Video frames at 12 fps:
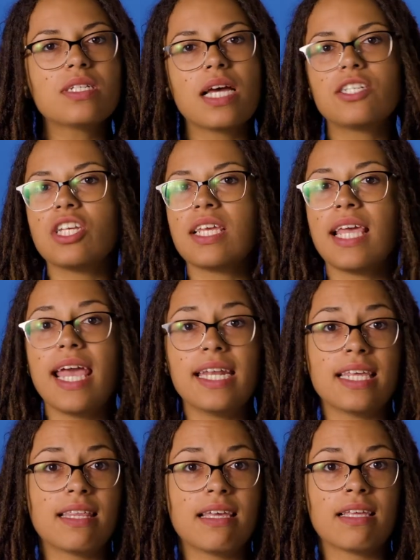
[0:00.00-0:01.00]
touching
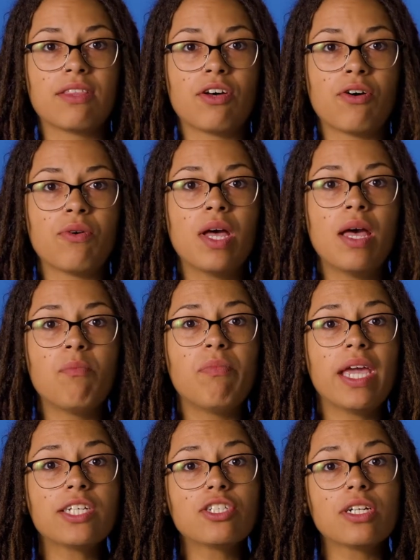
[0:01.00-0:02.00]
anything, though,
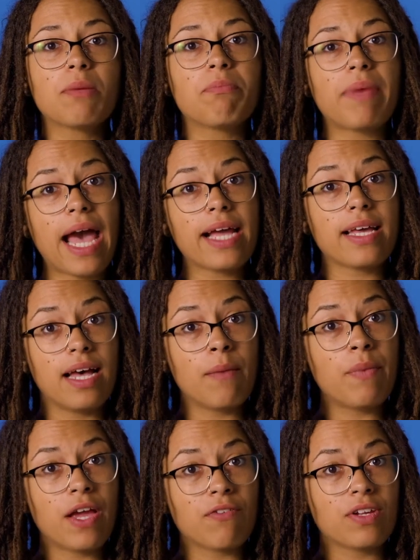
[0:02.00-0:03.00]
make sure to back
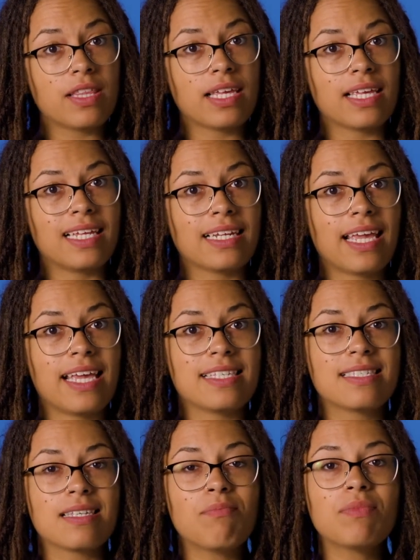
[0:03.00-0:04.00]
up everything in
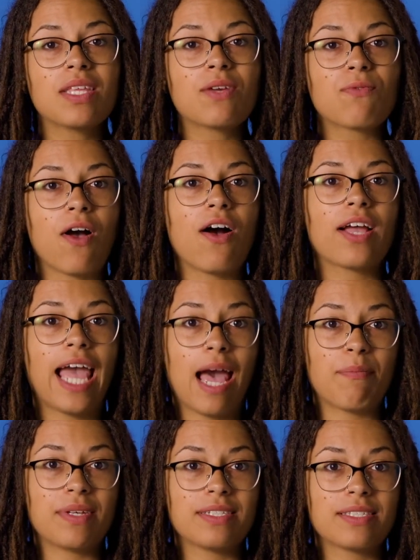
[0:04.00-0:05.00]
case something wrong
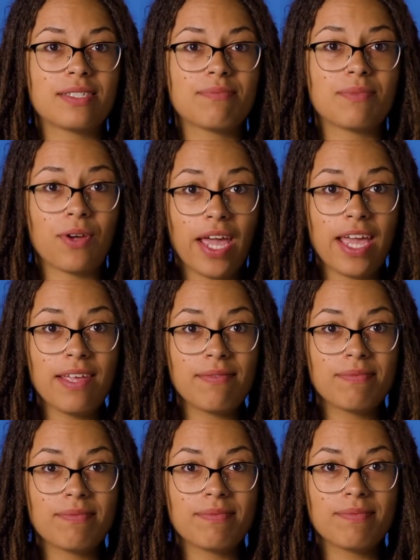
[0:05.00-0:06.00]
happens, okay?
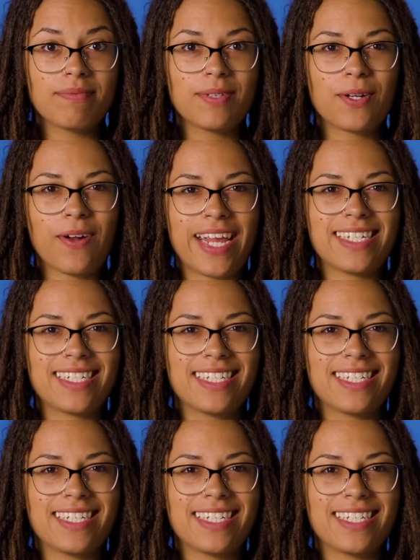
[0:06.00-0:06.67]
Great.